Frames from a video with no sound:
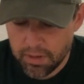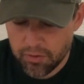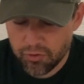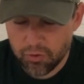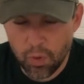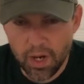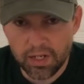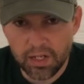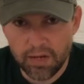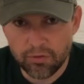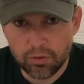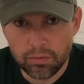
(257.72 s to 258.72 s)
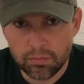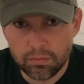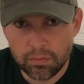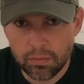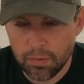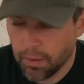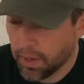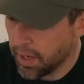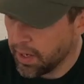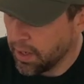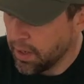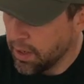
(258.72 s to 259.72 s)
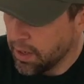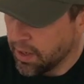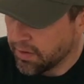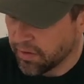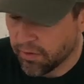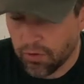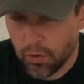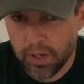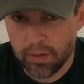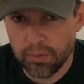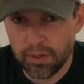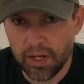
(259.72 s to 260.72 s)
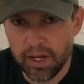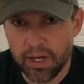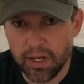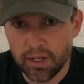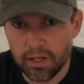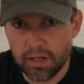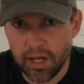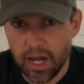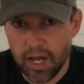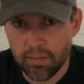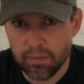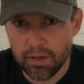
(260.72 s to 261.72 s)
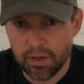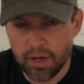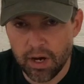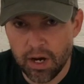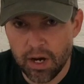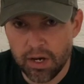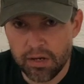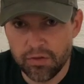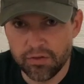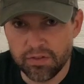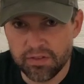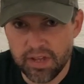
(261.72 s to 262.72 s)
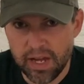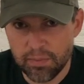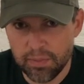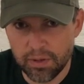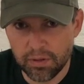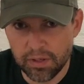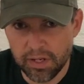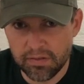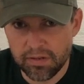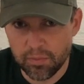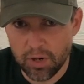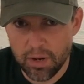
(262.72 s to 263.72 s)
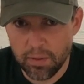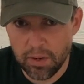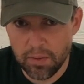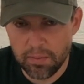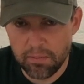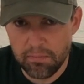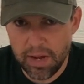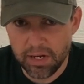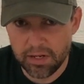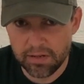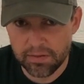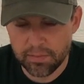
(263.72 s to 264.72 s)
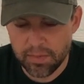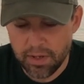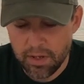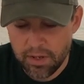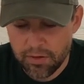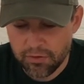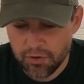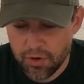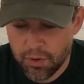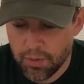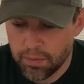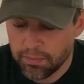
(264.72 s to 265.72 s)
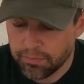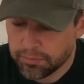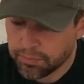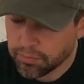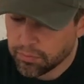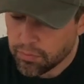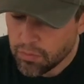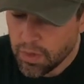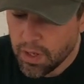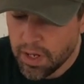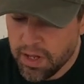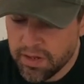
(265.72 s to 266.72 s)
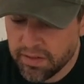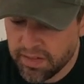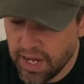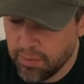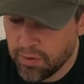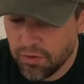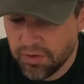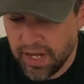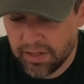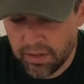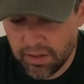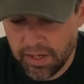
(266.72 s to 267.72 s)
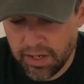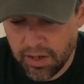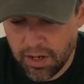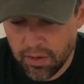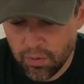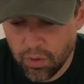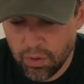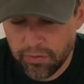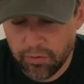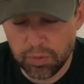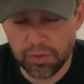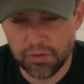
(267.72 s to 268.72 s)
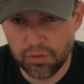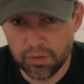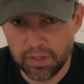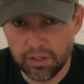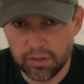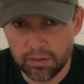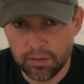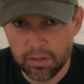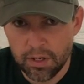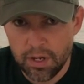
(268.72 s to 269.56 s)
squad level. Okay, it's a quick playing game. It uses deck building as a primary mechanism. So in this game, you take the role of a platoon leader,